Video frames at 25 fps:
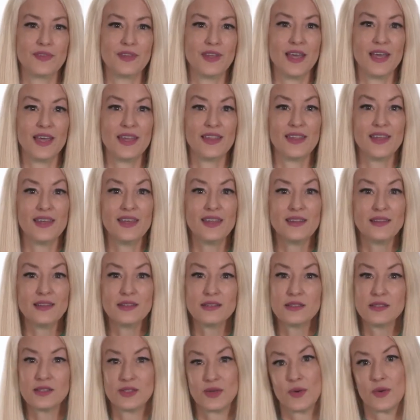And then the
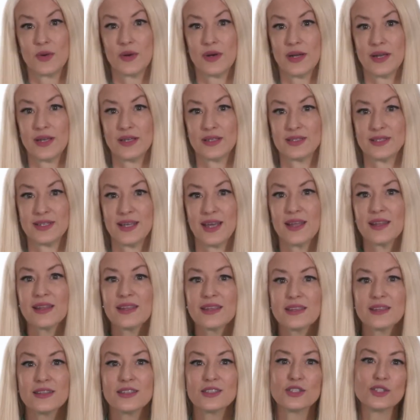story,
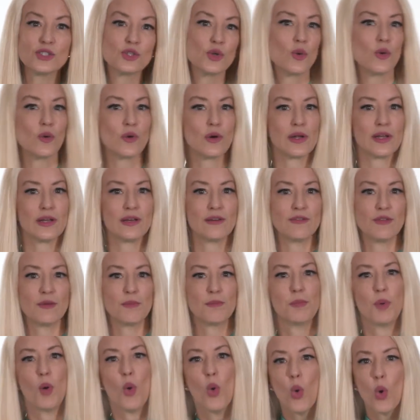telling the story of a
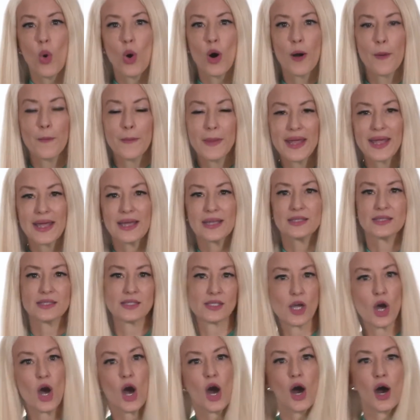poor man's
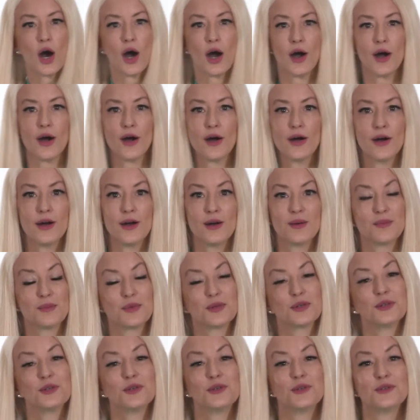car,
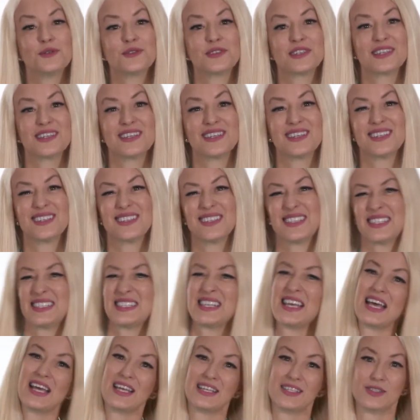proved
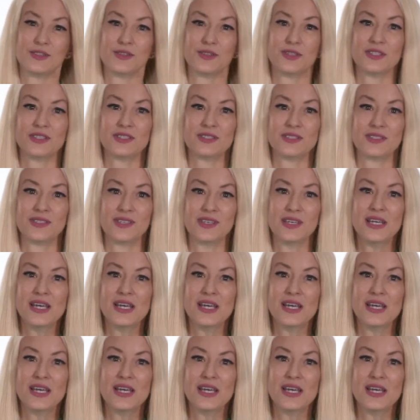disastrous